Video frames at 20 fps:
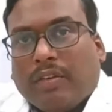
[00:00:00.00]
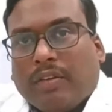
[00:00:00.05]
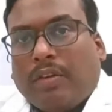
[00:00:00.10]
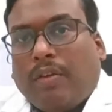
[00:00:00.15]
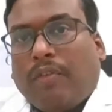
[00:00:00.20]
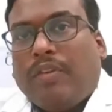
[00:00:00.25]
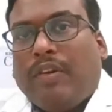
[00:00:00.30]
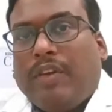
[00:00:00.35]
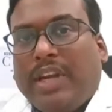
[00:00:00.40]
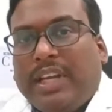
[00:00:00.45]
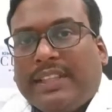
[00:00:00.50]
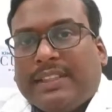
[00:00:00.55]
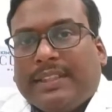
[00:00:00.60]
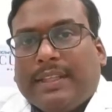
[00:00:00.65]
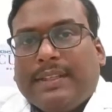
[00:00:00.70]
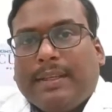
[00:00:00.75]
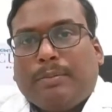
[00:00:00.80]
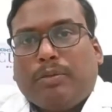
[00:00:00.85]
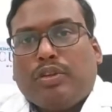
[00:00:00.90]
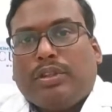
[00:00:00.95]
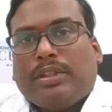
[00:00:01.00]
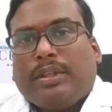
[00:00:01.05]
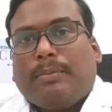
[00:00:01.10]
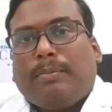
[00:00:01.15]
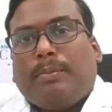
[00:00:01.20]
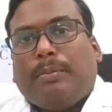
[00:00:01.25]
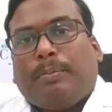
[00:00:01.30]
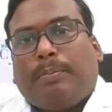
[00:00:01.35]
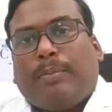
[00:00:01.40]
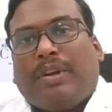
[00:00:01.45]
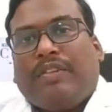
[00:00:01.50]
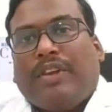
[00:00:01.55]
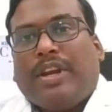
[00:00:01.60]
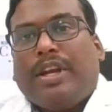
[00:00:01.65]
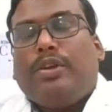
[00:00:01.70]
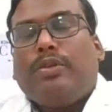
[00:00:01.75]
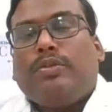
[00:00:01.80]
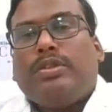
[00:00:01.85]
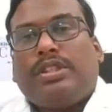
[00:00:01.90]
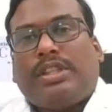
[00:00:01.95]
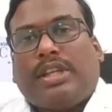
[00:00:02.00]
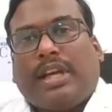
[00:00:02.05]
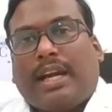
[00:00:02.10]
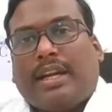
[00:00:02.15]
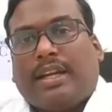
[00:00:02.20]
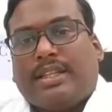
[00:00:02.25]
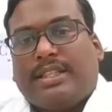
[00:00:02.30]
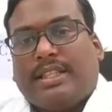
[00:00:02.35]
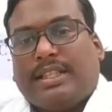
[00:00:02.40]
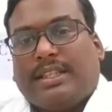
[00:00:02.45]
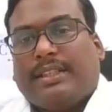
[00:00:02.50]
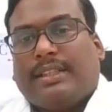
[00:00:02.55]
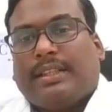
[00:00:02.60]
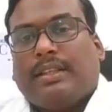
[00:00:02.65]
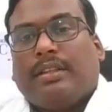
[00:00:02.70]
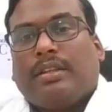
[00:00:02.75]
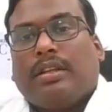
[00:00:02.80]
we will discuss about some preventive strategies.